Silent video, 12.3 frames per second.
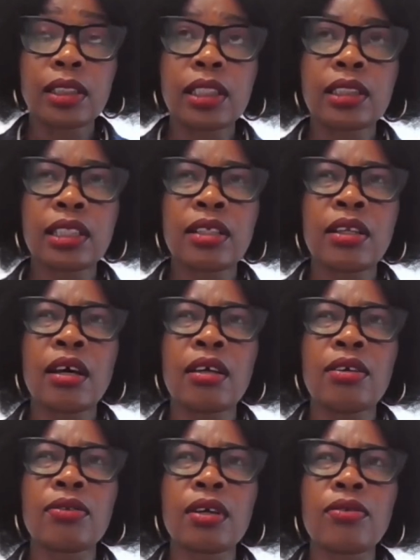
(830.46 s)
this is
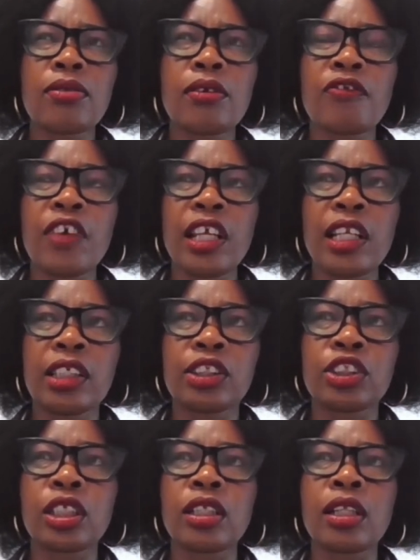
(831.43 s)
in the
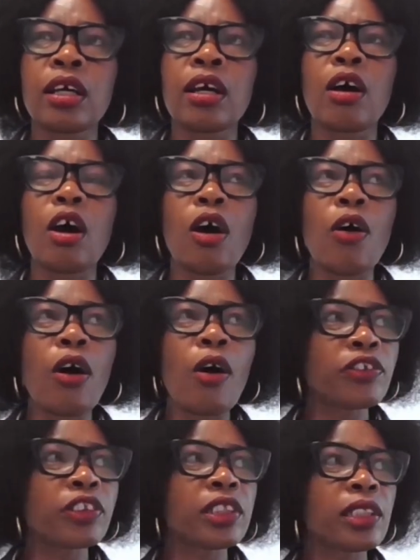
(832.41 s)
village, in the
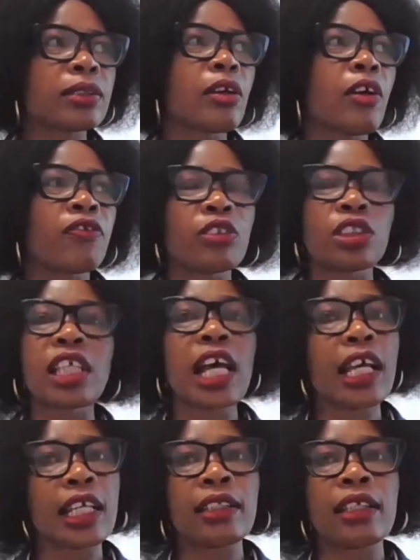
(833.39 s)
offskirts of
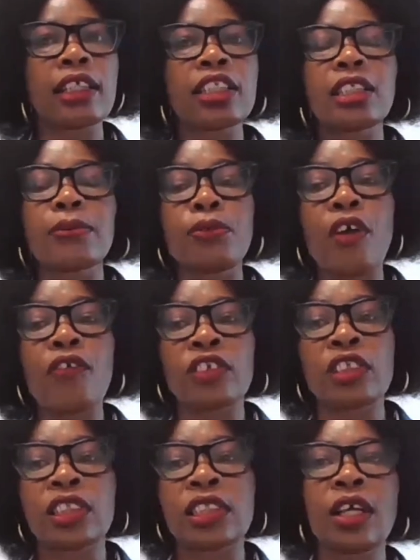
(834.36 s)
Lusaka in the Eastern
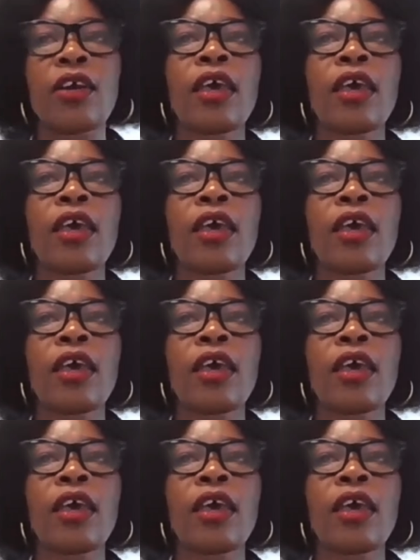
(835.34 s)
Province.